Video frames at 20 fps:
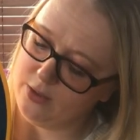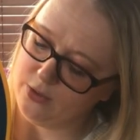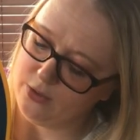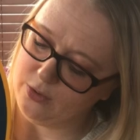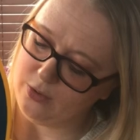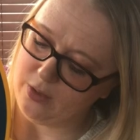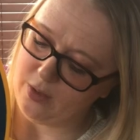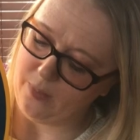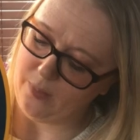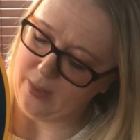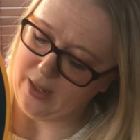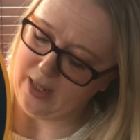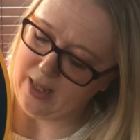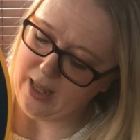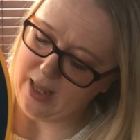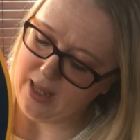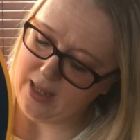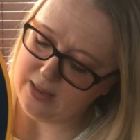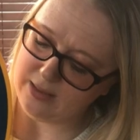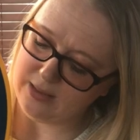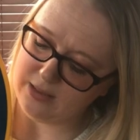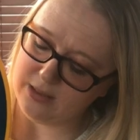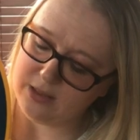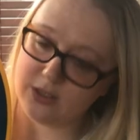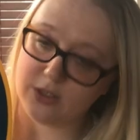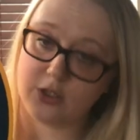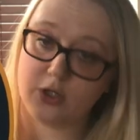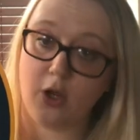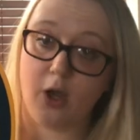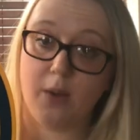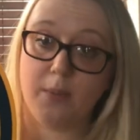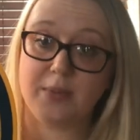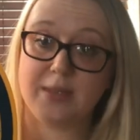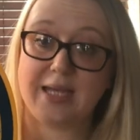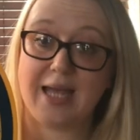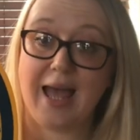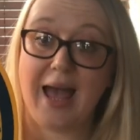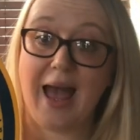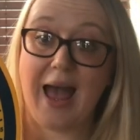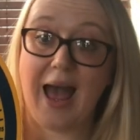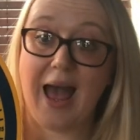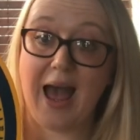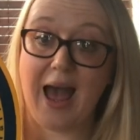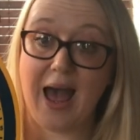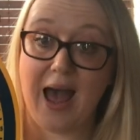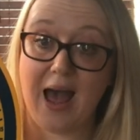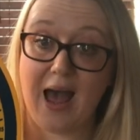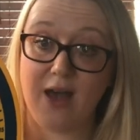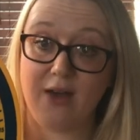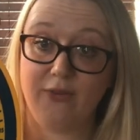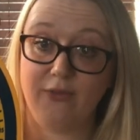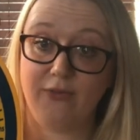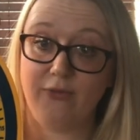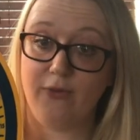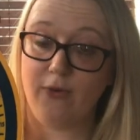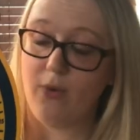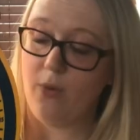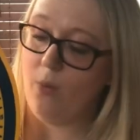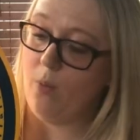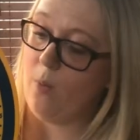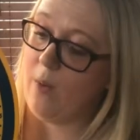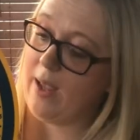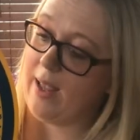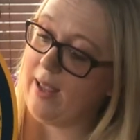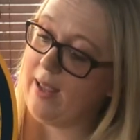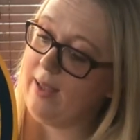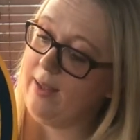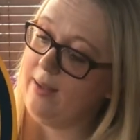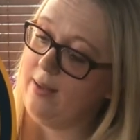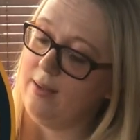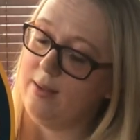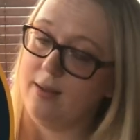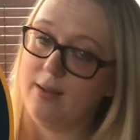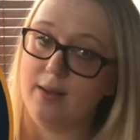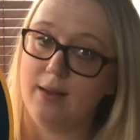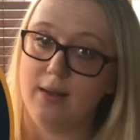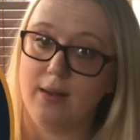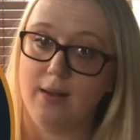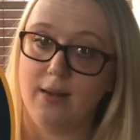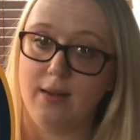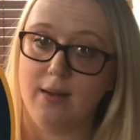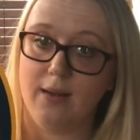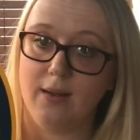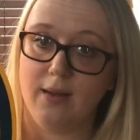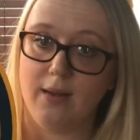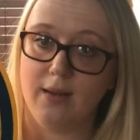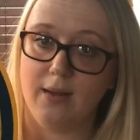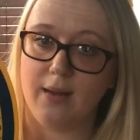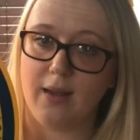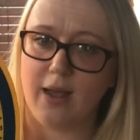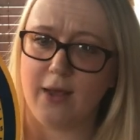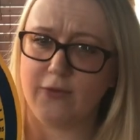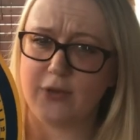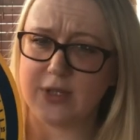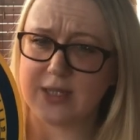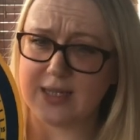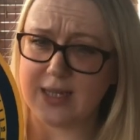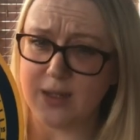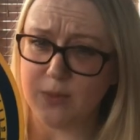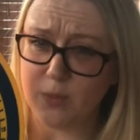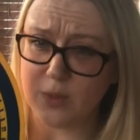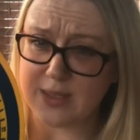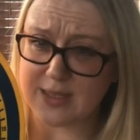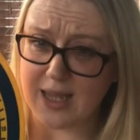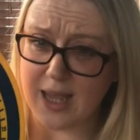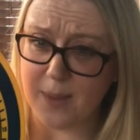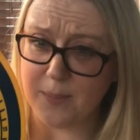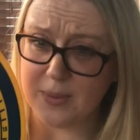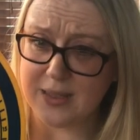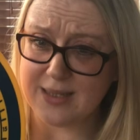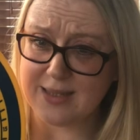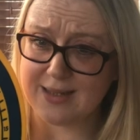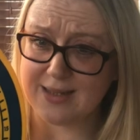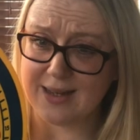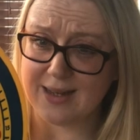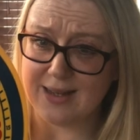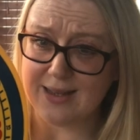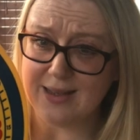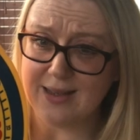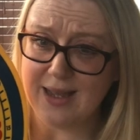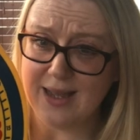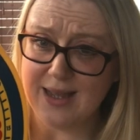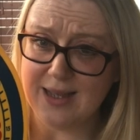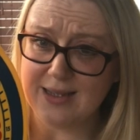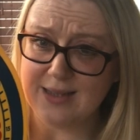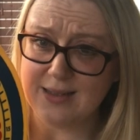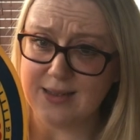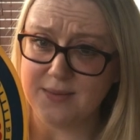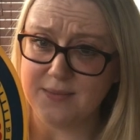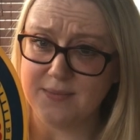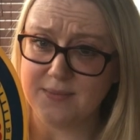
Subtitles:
So the big hand has stopped halfway. Have you seen what's happened to the little hand?